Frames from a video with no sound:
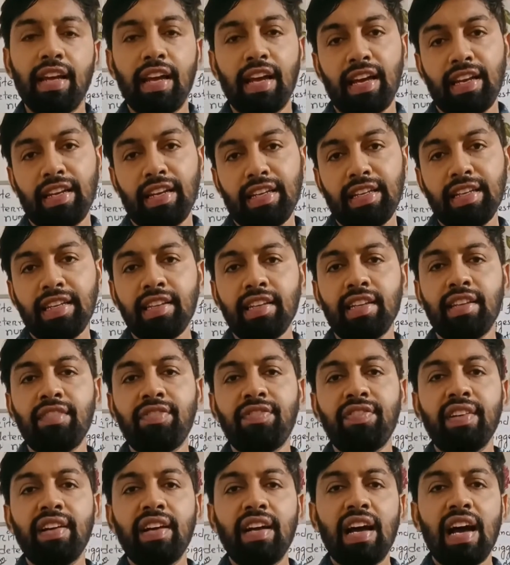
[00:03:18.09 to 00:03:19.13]
And
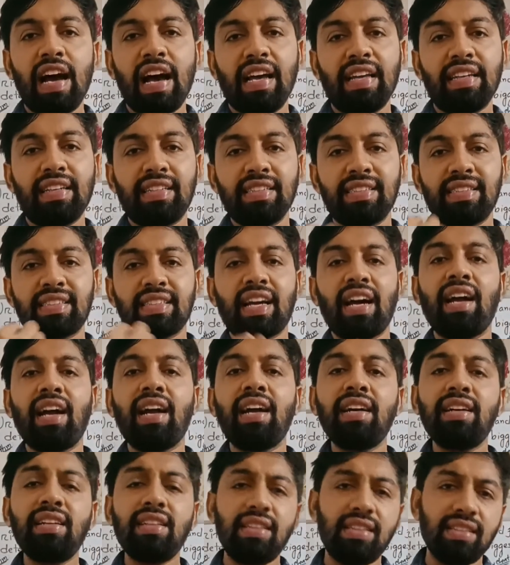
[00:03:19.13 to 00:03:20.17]
if I
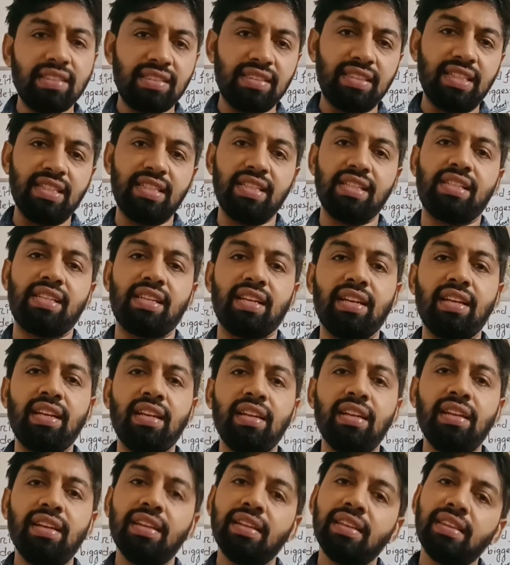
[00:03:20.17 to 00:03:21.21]
discard this
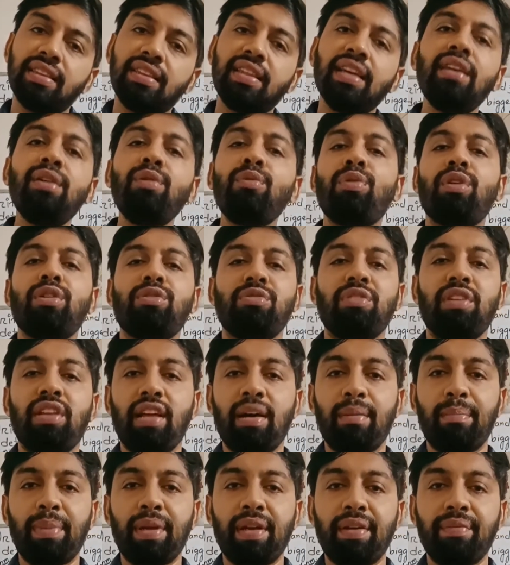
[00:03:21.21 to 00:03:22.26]
decision, then what will
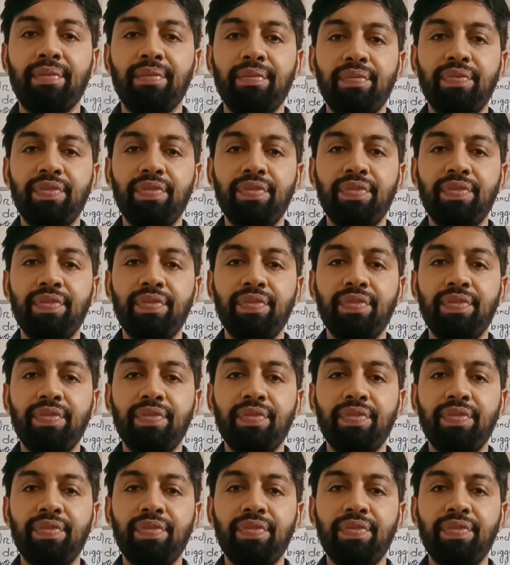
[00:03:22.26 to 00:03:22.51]
happen?